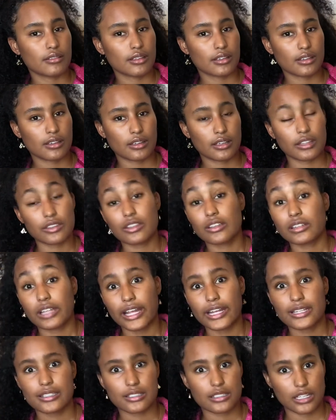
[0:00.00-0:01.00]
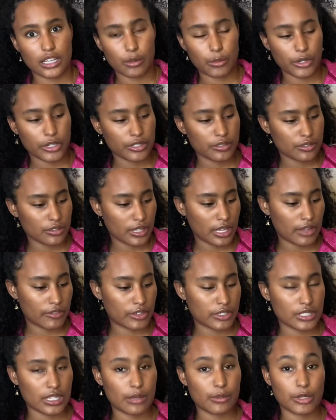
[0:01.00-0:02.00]
get the light to come on every
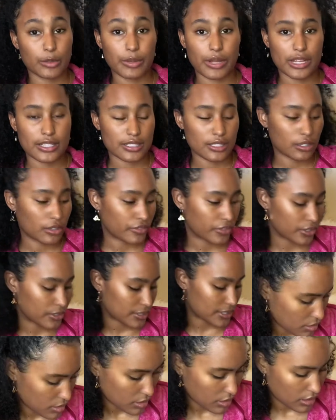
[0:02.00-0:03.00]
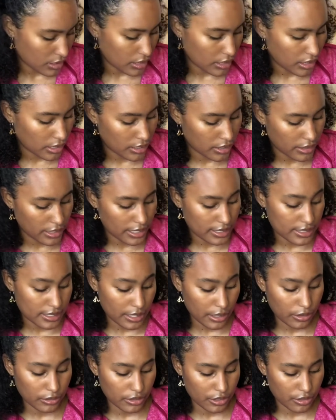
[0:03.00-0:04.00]
time you're passing over your. And they
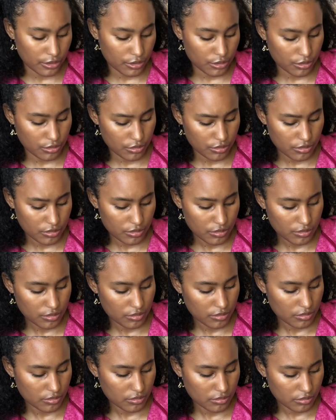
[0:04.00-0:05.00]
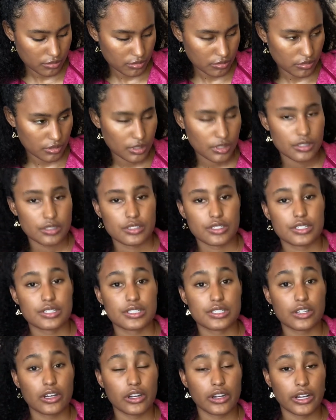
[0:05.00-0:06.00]
tell you to
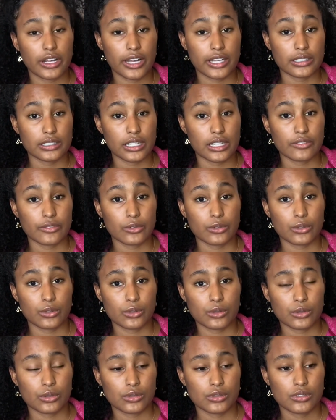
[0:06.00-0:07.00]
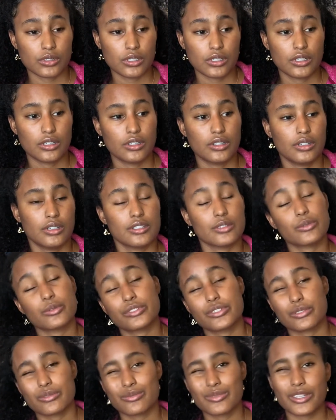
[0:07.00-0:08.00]
start at level, or
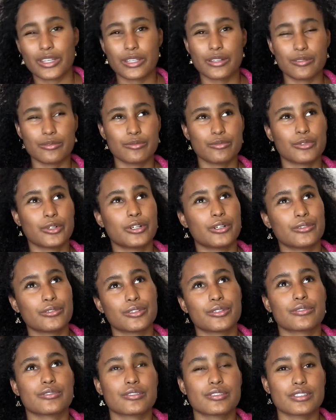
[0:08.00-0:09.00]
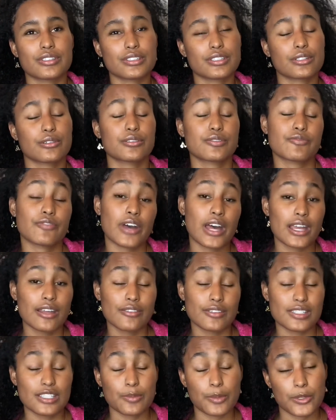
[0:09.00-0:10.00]
to, they don't, well, so 5
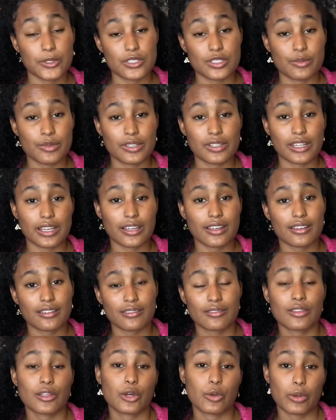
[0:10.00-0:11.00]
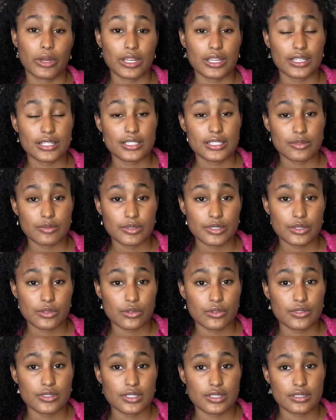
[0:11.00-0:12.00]
is supposed to be like the quickest
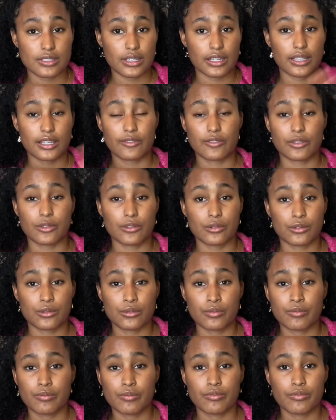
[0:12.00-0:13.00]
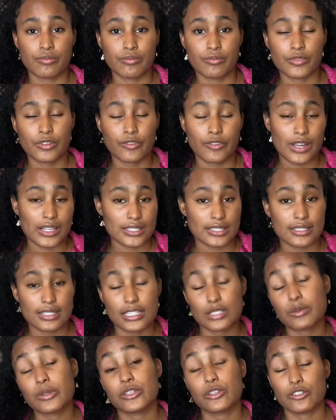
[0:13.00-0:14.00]
results that give you the fastest.
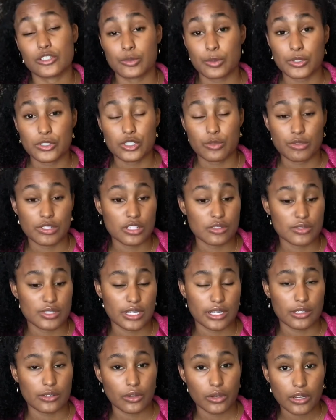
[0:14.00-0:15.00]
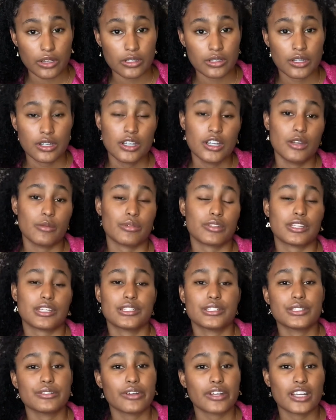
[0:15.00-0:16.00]
That's what you're supposed to be using it on. But they
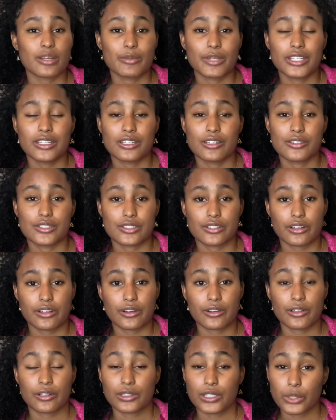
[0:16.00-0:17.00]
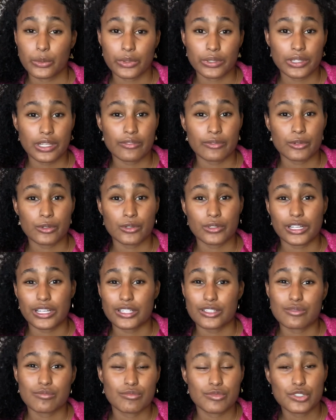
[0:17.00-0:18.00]
do recommend that you start on a lower level, like
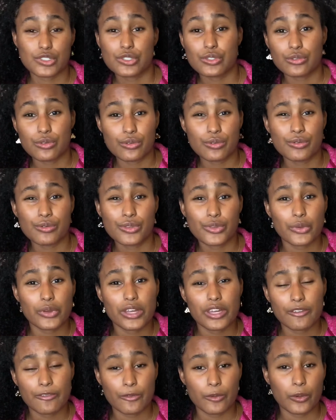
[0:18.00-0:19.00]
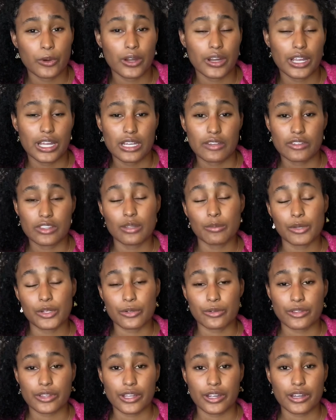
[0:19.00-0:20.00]
2, 3, 4, kind of in the
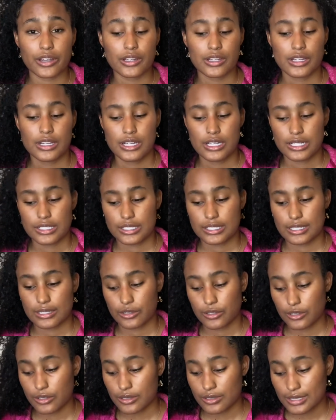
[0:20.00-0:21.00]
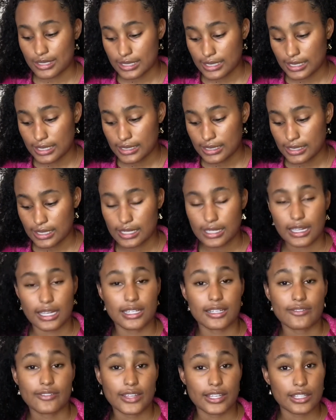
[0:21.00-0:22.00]
middle there, so your skin can kind
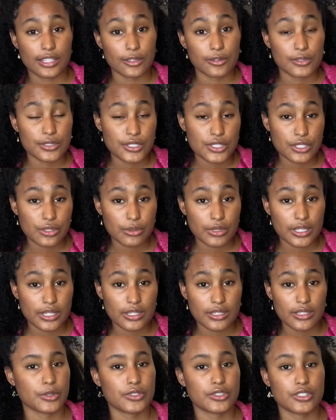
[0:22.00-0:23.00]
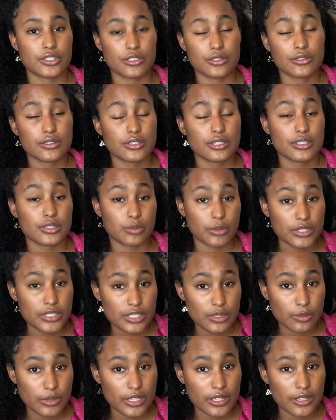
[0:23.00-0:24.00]
of get used to it. You're supposed to use this once a
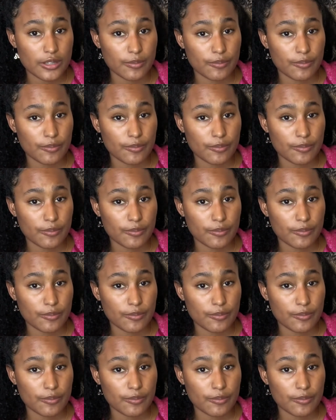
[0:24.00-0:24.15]
week.